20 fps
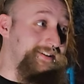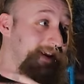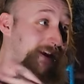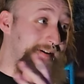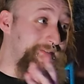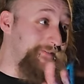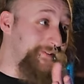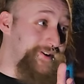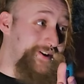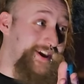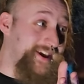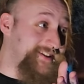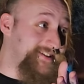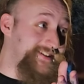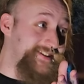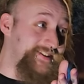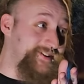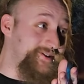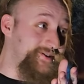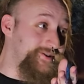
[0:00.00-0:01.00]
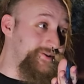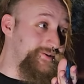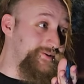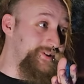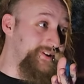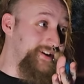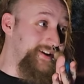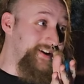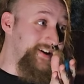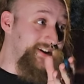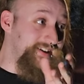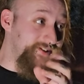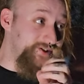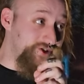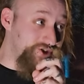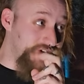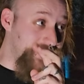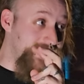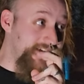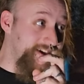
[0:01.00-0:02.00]
never gets to do his
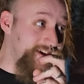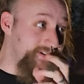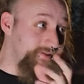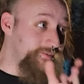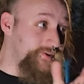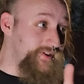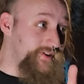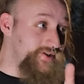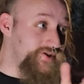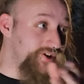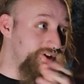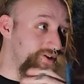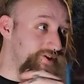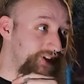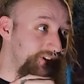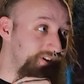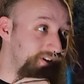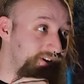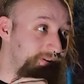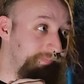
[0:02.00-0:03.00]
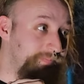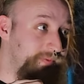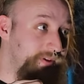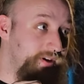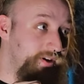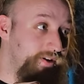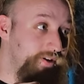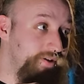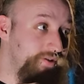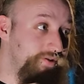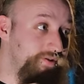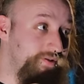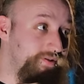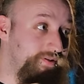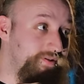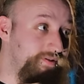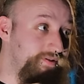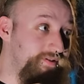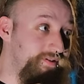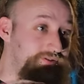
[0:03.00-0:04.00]
check in with the church here
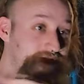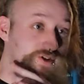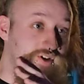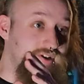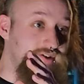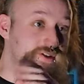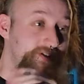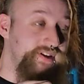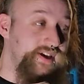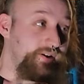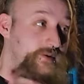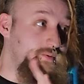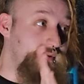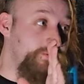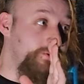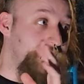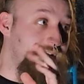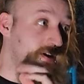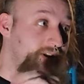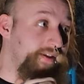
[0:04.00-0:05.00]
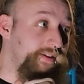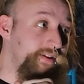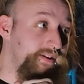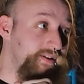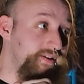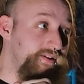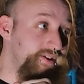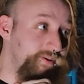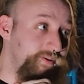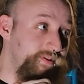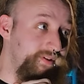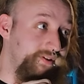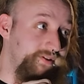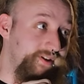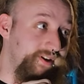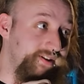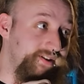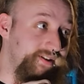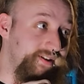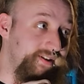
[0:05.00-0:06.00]
church is like, we want nothing to do with you
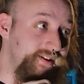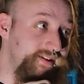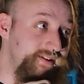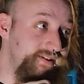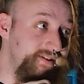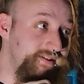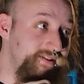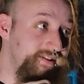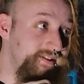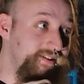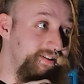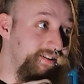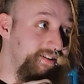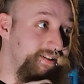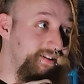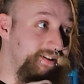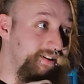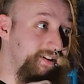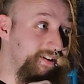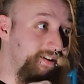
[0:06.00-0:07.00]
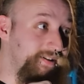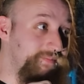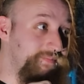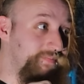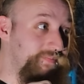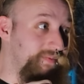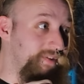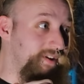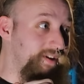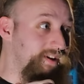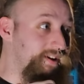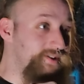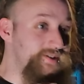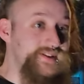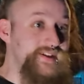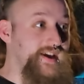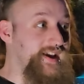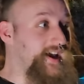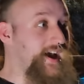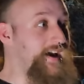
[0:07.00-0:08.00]
because of this. He
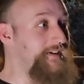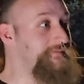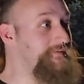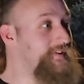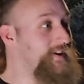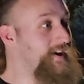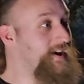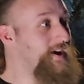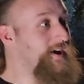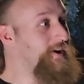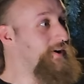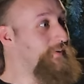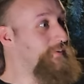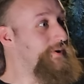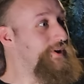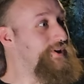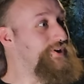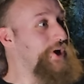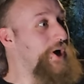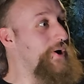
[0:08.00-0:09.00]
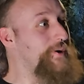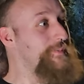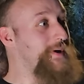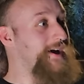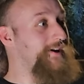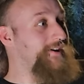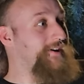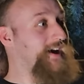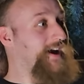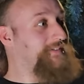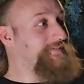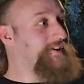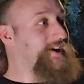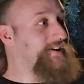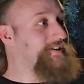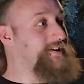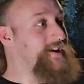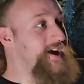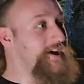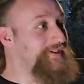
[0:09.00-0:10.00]
was like, what are you talking about? I've
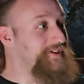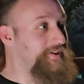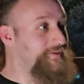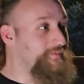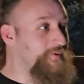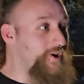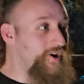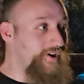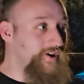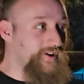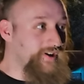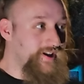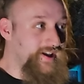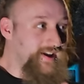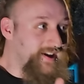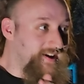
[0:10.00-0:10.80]
done nothing wrong.